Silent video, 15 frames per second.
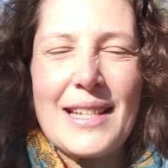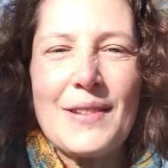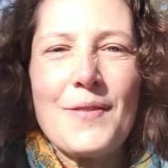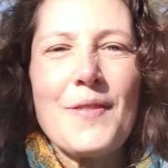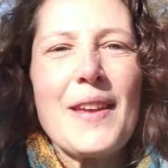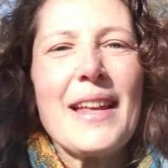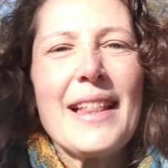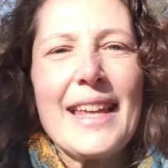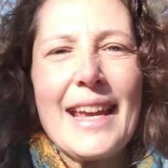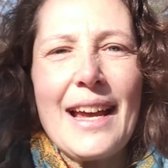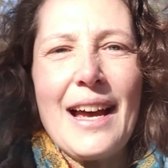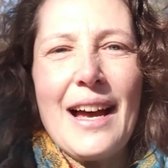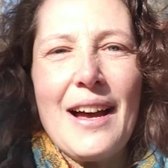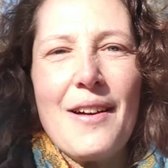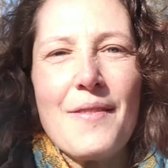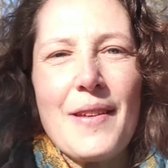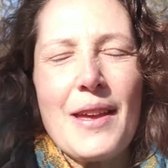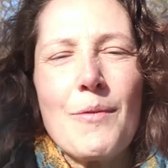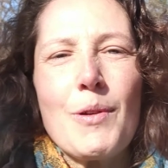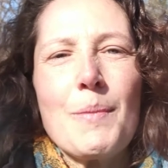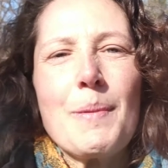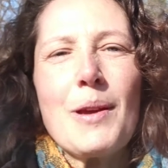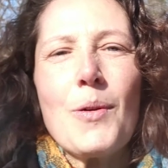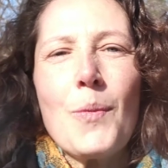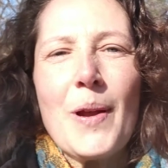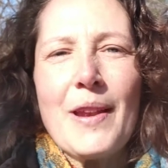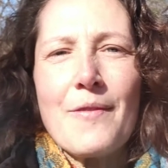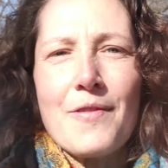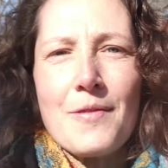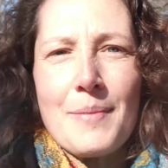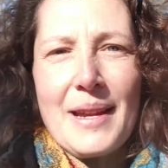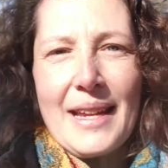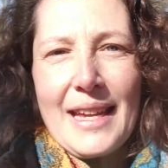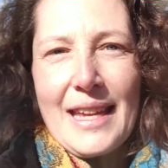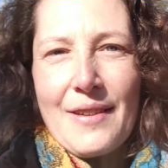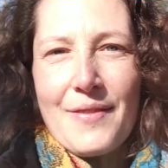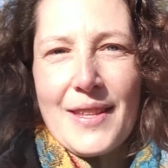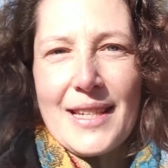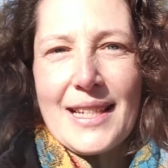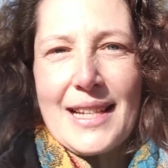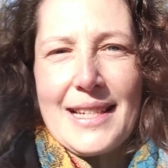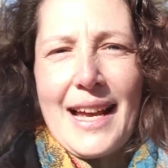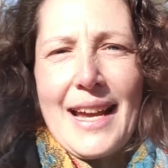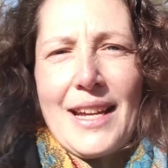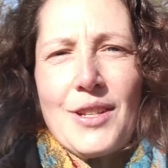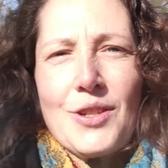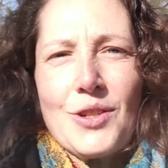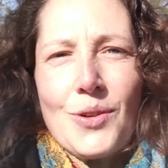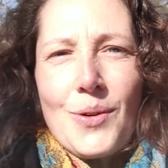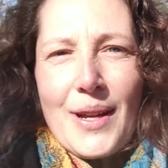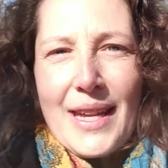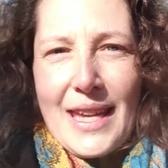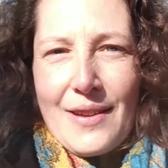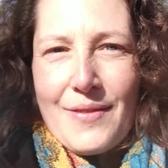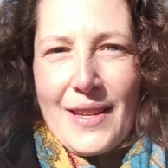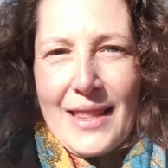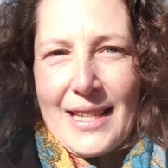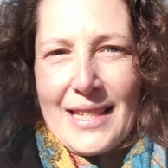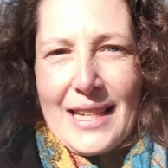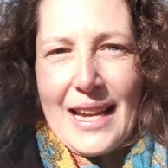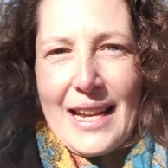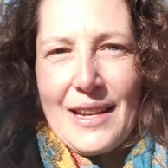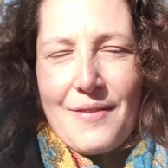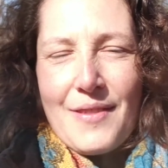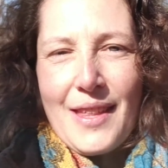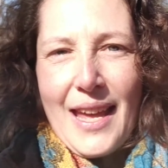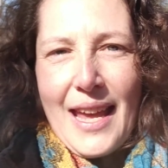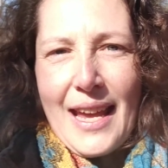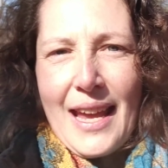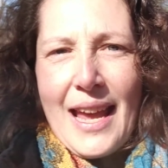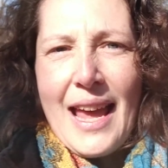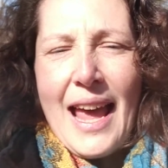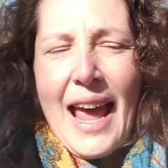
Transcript: feeling of it would be a win for me to give this because I enjoy giving this kind of thing,